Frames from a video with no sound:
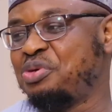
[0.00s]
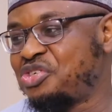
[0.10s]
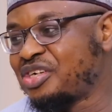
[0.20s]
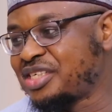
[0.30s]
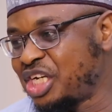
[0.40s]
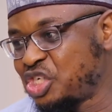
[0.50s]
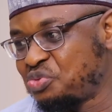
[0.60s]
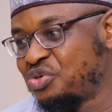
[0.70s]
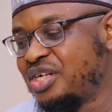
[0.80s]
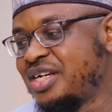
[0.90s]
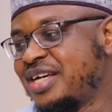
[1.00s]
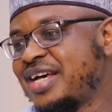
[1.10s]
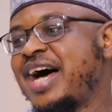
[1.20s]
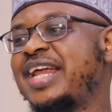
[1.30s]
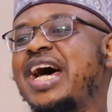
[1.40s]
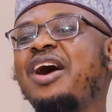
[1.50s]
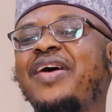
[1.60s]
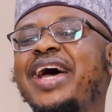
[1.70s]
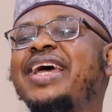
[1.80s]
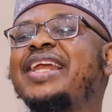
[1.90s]
to be successful and
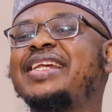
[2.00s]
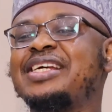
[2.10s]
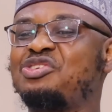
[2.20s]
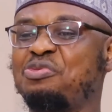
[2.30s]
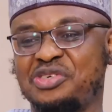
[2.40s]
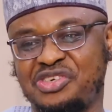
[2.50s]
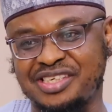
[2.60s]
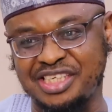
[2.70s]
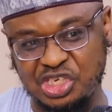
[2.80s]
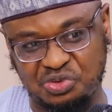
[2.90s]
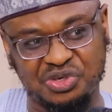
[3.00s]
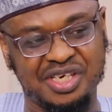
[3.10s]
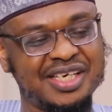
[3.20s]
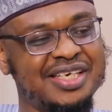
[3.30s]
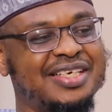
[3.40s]
our elders to be successful,